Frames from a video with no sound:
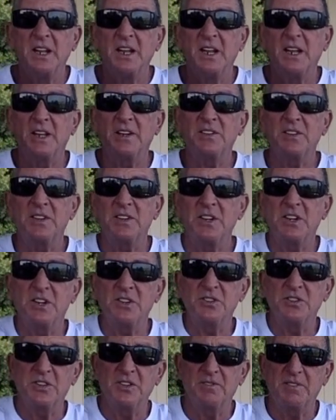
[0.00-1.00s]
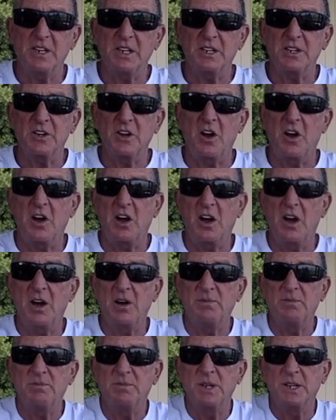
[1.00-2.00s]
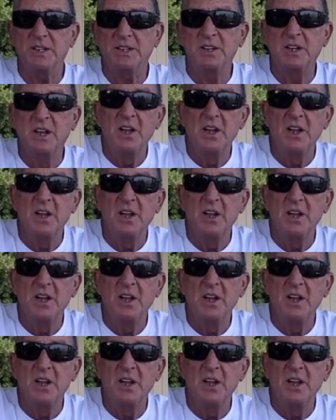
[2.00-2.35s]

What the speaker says: Indonesia, Vietnam, and